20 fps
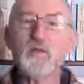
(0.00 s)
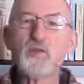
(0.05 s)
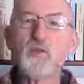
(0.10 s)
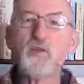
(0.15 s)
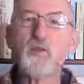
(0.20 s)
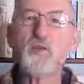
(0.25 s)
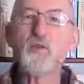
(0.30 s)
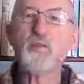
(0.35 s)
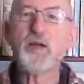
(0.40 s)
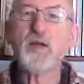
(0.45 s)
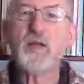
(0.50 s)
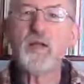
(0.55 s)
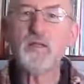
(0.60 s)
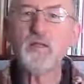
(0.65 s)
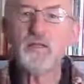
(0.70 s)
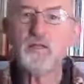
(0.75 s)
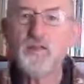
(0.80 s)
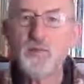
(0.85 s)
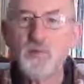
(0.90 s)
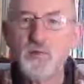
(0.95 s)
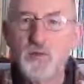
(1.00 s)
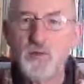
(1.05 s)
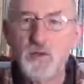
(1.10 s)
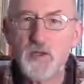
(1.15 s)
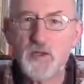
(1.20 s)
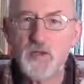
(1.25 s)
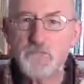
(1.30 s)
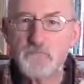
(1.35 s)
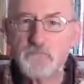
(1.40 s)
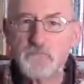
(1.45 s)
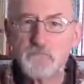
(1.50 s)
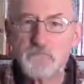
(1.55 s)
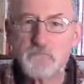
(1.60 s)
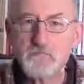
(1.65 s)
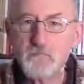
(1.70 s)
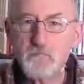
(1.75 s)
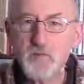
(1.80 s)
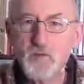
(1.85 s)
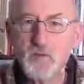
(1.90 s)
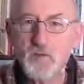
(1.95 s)
I'm going to play a little tune. I'm
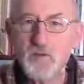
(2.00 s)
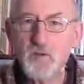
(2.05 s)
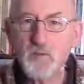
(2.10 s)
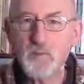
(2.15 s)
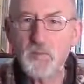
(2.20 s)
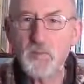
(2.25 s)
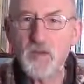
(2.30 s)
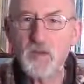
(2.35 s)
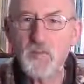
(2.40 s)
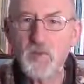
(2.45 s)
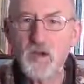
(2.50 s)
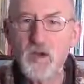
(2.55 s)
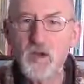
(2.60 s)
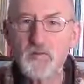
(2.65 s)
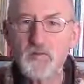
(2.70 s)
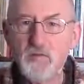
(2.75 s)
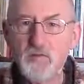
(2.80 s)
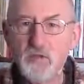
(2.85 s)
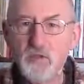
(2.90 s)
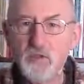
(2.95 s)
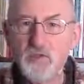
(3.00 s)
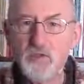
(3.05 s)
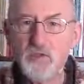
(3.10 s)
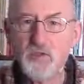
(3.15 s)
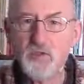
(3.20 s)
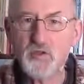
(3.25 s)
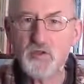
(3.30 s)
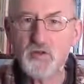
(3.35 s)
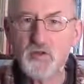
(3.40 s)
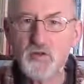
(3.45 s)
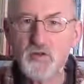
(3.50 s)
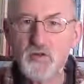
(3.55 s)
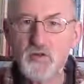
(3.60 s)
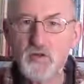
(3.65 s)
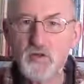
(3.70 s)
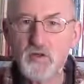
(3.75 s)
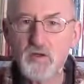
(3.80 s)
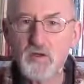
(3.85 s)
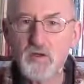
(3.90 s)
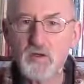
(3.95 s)
going to play my version of
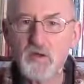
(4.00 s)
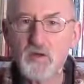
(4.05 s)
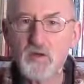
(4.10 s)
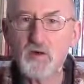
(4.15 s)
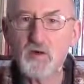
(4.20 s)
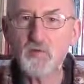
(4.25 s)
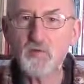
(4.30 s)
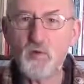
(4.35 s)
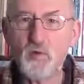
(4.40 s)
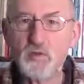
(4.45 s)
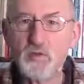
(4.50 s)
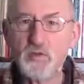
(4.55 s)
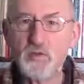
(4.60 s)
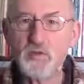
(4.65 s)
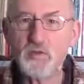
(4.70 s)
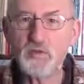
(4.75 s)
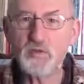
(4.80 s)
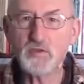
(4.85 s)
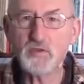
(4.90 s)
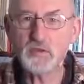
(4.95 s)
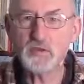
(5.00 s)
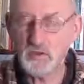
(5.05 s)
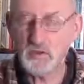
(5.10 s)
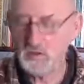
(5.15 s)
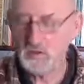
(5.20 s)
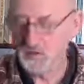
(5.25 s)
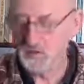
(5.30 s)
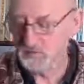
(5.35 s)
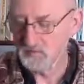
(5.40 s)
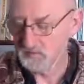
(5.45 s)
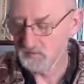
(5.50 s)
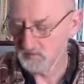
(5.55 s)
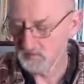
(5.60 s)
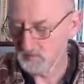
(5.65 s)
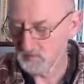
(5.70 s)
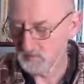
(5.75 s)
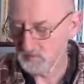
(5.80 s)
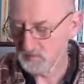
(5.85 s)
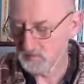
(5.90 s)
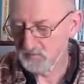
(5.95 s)
Doc Watson's
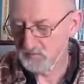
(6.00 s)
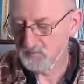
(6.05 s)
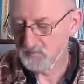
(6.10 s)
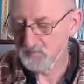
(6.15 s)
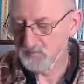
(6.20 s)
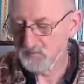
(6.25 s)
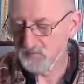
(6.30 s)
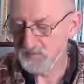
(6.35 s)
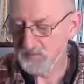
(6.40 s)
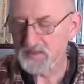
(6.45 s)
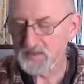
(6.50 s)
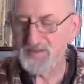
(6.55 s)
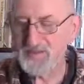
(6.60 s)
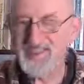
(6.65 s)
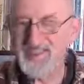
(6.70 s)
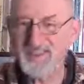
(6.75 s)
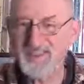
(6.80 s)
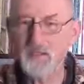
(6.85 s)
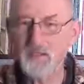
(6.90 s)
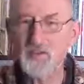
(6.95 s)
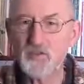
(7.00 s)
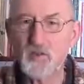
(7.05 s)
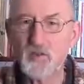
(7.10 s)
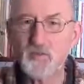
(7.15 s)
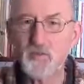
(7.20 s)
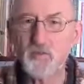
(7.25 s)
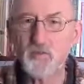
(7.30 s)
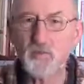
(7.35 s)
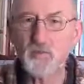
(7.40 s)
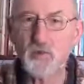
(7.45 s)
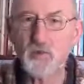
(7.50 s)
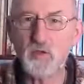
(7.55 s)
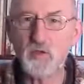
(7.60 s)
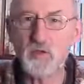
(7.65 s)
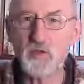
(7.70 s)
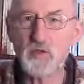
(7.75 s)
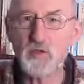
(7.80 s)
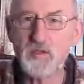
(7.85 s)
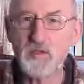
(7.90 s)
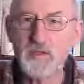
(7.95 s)
Sitting on Top of the
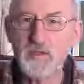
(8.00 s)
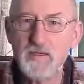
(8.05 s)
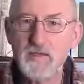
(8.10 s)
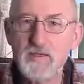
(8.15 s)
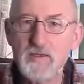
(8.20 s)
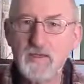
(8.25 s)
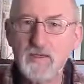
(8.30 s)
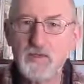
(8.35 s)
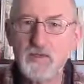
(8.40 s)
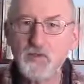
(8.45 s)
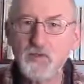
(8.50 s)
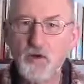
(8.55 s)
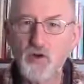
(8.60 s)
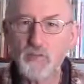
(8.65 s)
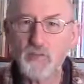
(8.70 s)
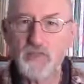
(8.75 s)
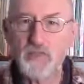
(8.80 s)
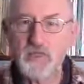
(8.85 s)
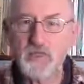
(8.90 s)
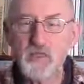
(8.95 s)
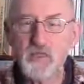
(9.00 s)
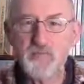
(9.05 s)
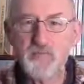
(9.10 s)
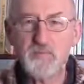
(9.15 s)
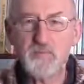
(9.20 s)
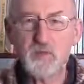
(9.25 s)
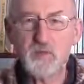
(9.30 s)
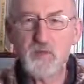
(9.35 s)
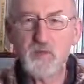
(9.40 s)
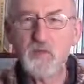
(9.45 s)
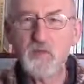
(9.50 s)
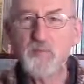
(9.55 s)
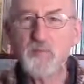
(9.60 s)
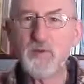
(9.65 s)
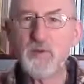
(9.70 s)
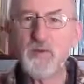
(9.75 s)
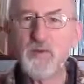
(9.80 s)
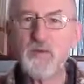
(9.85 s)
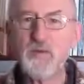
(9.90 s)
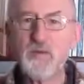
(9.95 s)
World in drop D. I'm going to
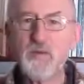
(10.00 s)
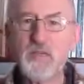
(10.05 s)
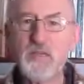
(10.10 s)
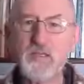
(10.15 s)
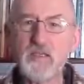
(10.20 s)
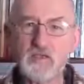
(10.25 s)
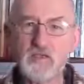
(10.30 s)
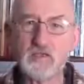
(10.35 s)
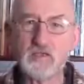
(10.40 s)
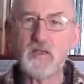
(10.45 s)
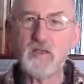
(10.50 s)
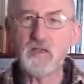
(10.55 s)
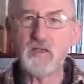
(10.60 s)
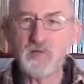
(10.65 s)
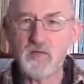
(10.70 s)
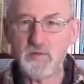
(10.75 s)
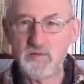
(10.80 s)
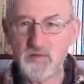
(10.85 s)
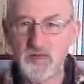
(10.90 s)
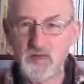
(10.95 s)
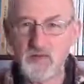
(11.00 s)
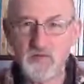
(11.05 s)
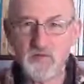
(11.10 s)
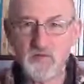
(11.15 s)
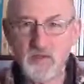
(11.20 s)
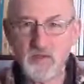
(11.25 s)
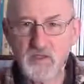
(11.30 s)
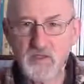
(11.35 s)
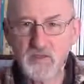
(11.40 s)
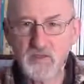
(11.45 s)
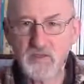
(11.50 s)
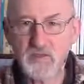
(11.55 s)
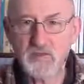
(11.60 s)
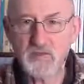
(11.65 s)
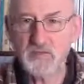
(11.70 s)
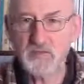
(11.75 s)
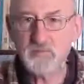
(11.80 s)
play it finger style with bare fingers.